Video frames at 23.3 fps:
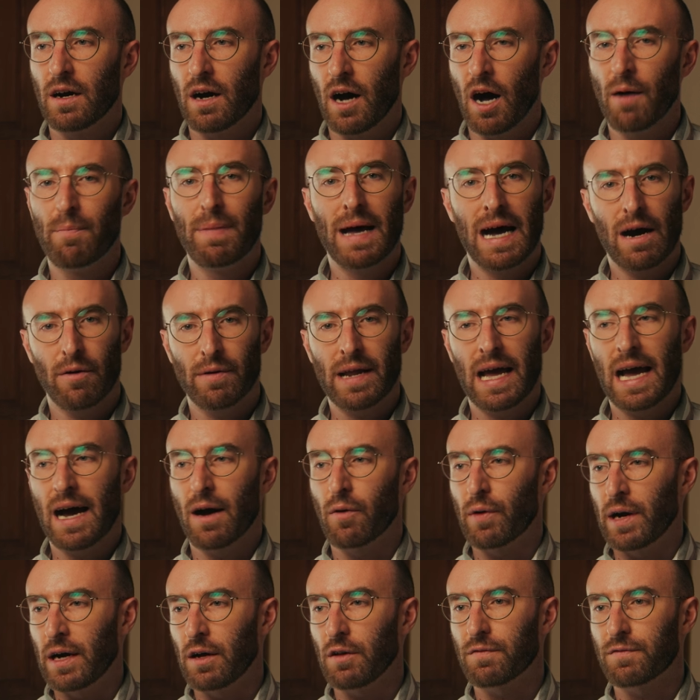about how
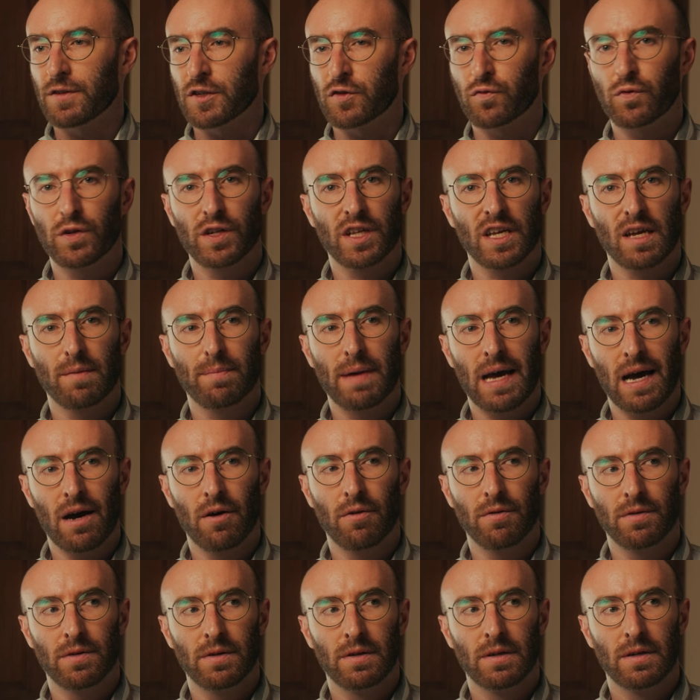Elf is really
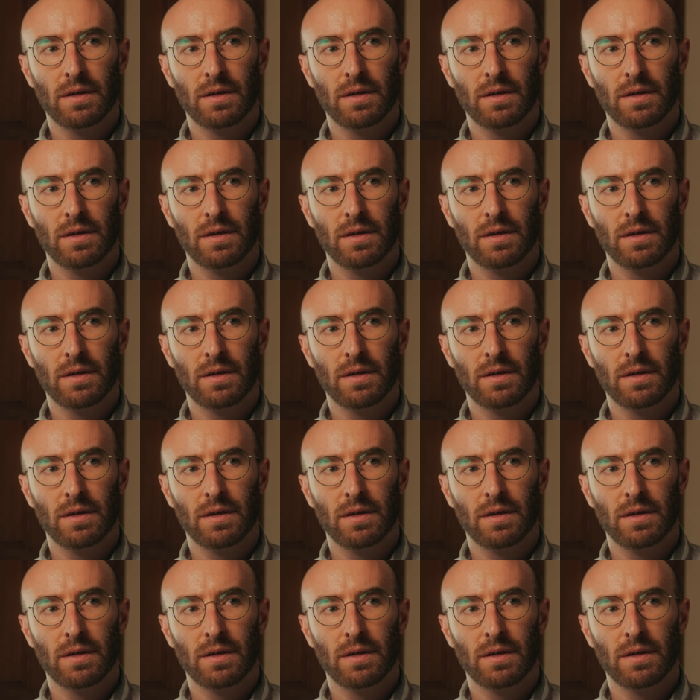about